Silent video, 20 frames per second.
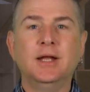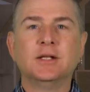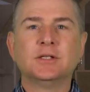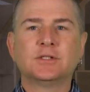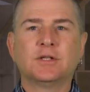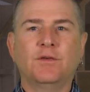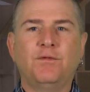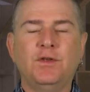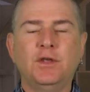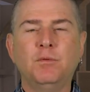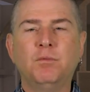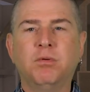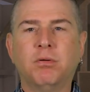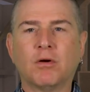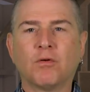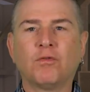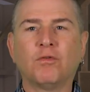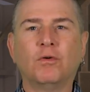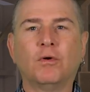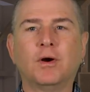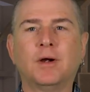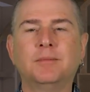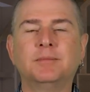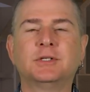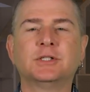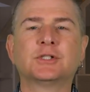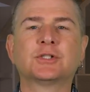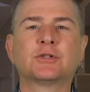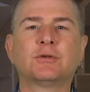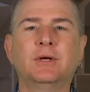So if you perform
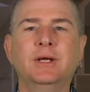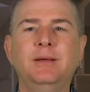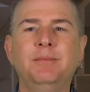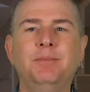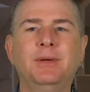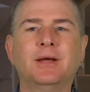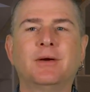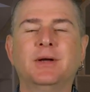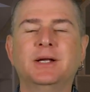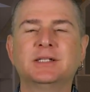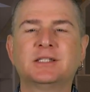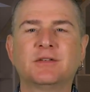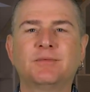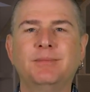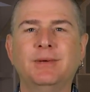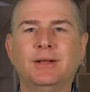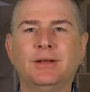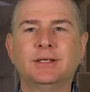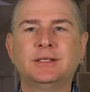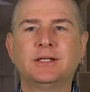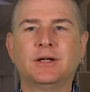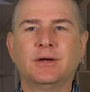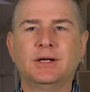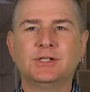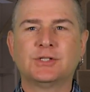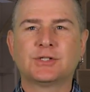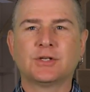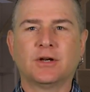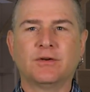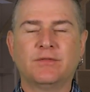discrete periods of military
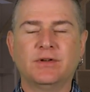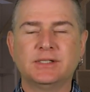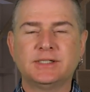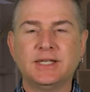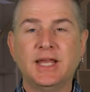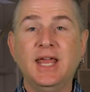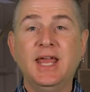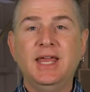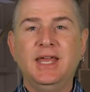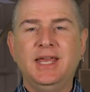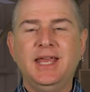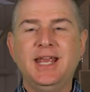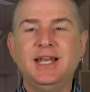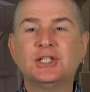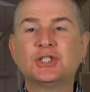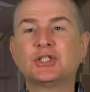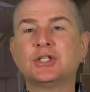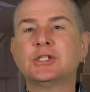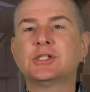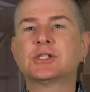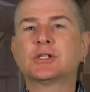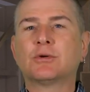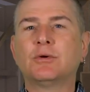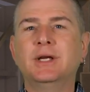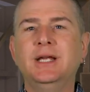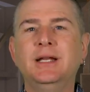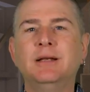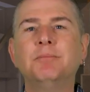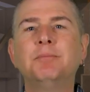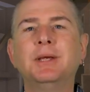service, each
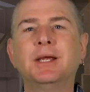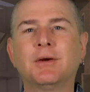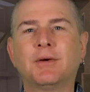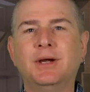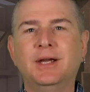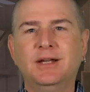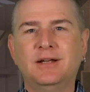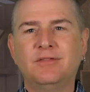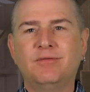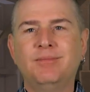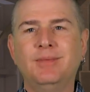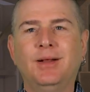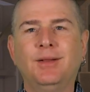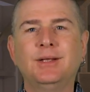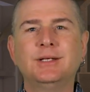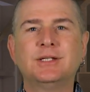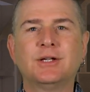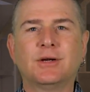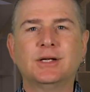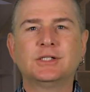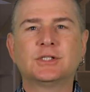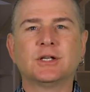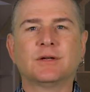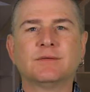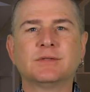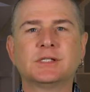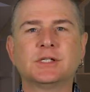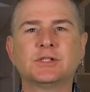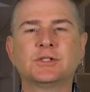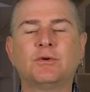discrete period of military
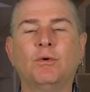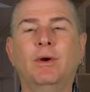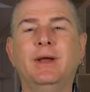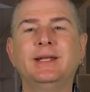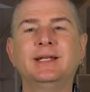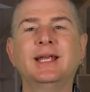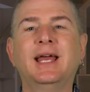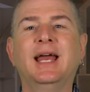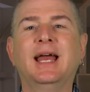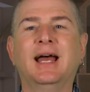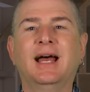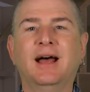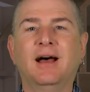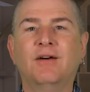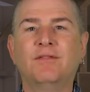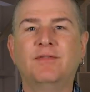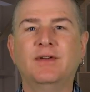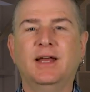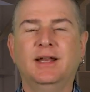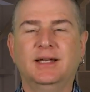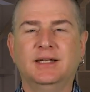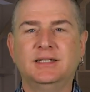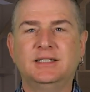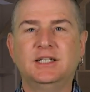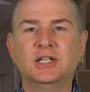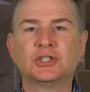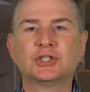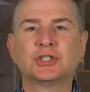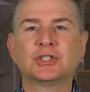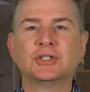service is going to have an
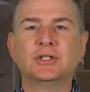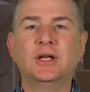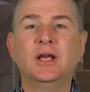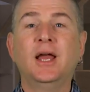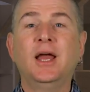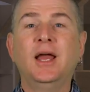addition